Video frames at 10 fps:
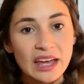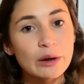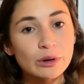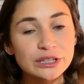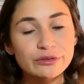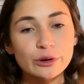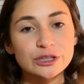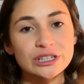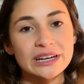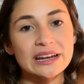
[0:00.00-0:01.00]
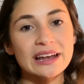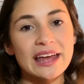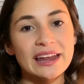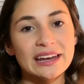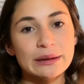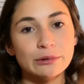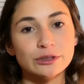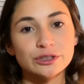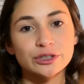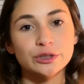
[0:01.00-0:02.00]
I was fortunate and
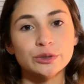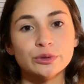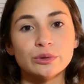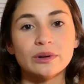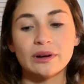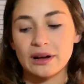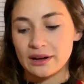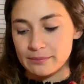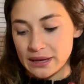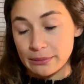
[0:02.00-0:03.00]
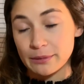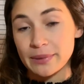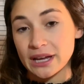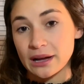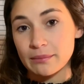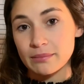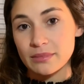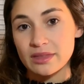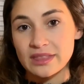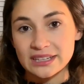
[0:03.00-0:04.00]
able to be able to pick up
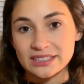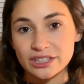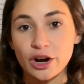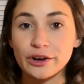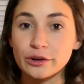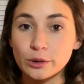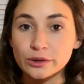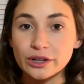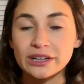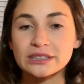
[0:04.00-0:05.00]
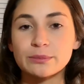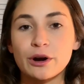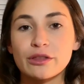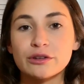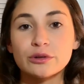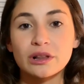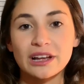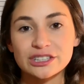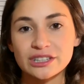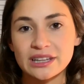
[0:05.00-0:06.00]
this card holder. It is part of the new
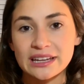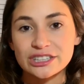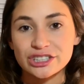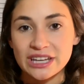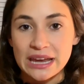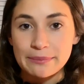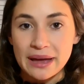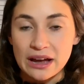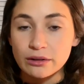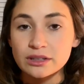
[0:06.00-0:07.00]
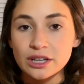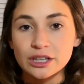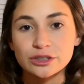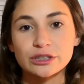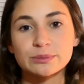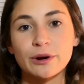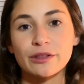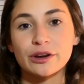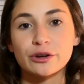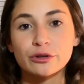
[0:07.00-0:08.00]
collection that just came out, so it is part
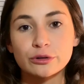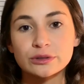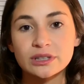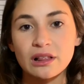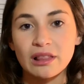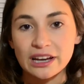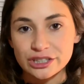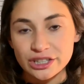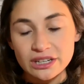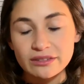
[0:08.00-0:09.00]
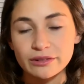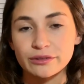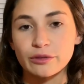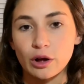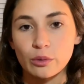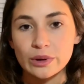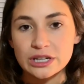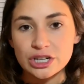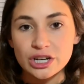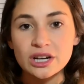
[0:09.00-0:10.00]
of their cruise collection for fall
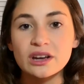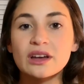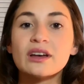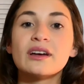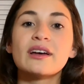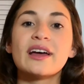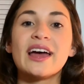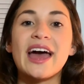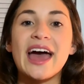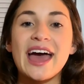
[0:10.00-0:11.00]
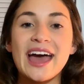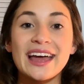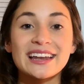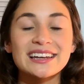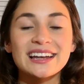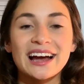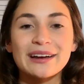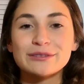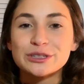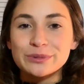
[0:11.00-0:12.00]
winter, and
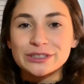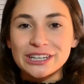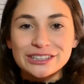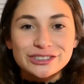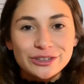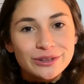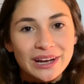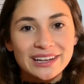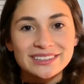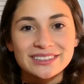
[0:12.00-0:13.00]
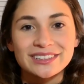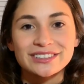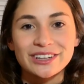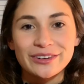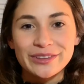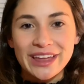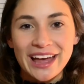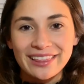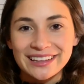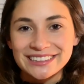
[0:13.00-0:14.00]
I'm super excited to show you guys. So with
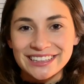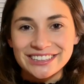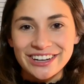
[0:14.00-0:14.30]
that, let's get